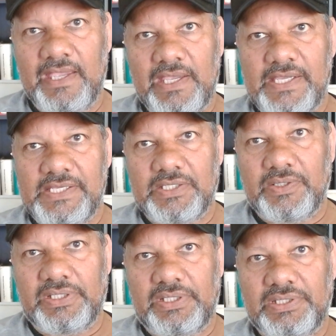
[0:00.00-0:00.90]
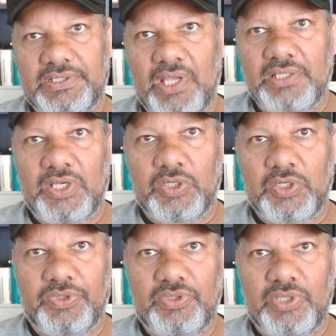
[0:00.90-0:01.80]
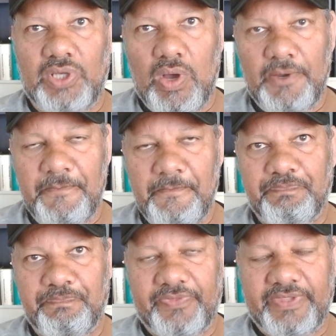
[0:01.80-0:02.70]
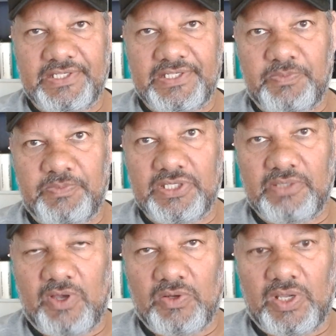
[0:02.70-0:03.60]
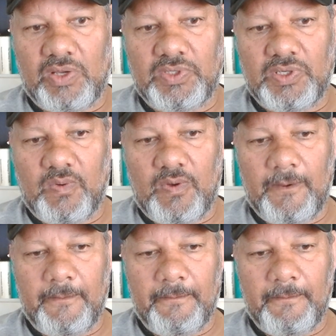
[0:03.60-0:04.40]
So it starts out with Noah. It speaks about how Noah